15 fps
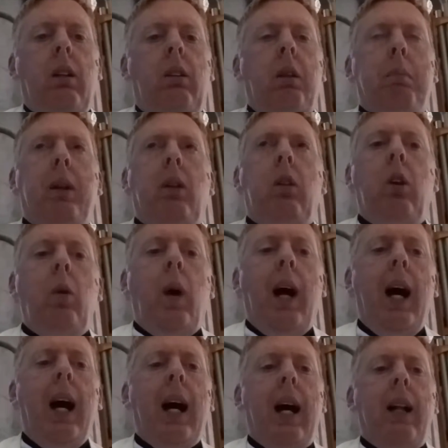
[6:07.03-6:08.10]
It's a bit too
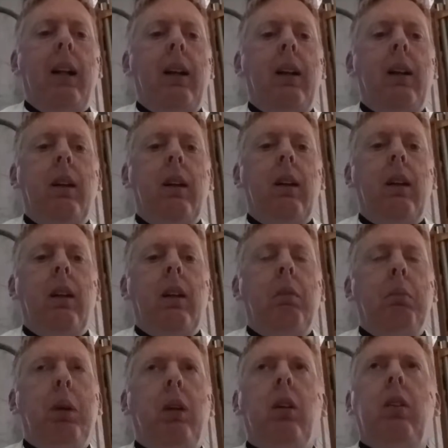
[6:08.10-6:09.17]
hard,
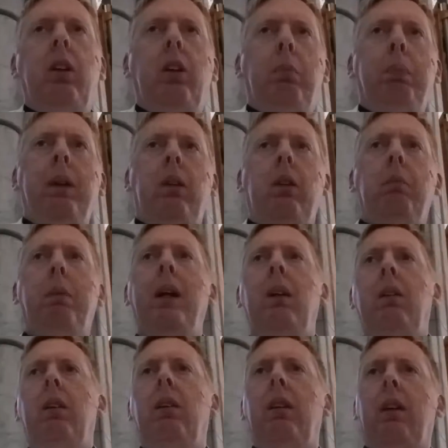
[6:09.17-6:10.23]
because there's bits and
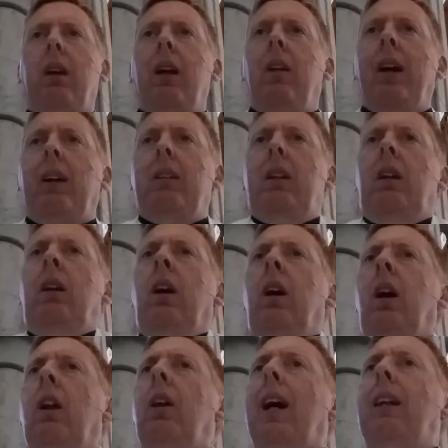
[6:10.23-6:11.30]
pieces that I like
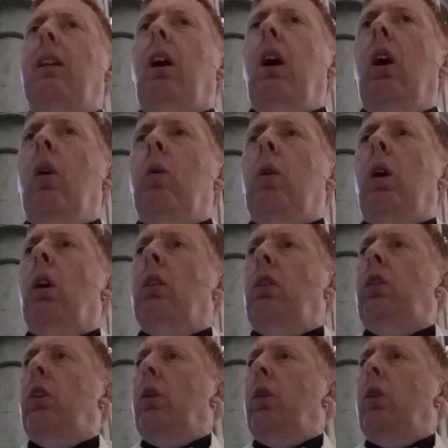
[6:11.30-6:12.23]
to hold on